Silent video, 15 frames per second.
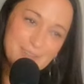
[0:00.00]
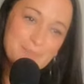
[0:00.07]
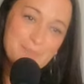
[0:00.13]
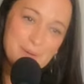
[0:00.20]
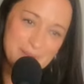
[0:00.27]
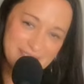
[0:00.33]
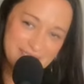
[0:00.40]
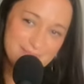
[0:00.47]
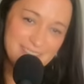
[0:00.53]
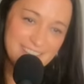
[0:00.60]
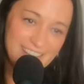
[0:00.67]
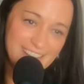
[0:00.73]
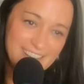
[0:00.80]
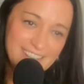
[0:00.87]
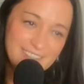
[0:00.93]

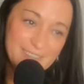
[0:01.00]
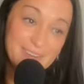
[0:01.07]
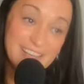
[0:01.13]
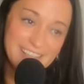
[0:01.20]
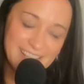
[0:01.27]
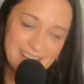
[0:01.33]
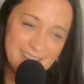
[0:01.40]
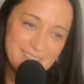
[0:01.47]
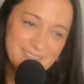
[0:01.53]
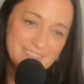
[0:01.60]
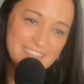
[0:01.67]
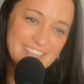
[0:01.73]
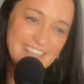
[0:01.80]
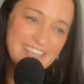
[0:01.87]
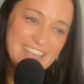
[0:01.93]
Bohemia, who I love.
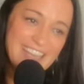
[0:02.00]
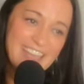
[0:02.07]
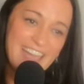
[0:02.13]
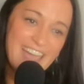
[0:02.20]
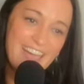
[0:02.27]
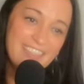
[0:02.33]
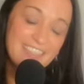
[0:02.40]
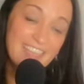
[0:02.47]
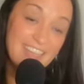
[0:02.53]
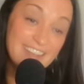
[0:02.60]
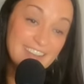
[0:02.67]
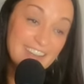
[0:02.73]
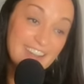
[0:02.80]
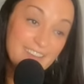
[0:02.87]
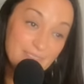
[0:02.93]
And
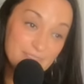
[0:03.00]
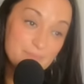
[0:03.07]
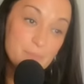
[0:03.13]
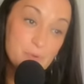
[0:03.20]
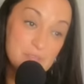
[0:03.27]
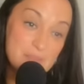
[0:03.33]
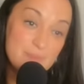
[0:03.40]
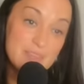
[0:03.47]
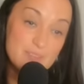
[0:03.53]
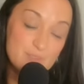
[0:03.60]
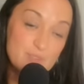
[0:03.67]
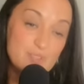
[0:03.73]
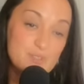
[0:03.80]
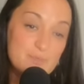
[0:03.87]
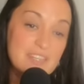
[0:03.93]
then Bohemia
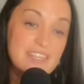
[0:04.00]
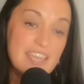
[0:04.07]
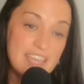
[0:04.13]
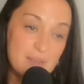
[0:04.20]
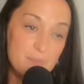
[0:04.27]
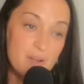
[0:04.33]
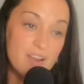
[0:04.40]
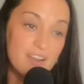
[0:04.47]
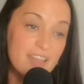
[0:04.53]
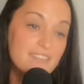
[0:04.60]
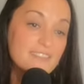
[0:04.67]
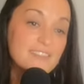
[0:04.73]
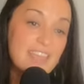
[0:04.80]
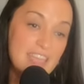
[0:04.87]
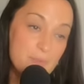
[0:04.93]
introduced me to KMR,
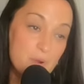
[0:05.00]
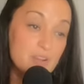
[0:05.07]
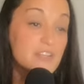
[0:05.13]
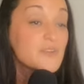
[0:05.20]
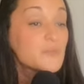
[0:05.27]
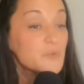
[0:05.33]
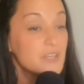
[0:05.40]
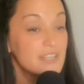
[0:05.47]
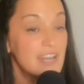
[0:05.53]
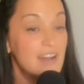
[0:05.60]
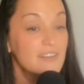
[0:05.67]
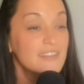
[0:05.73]
and KMR didn't work out.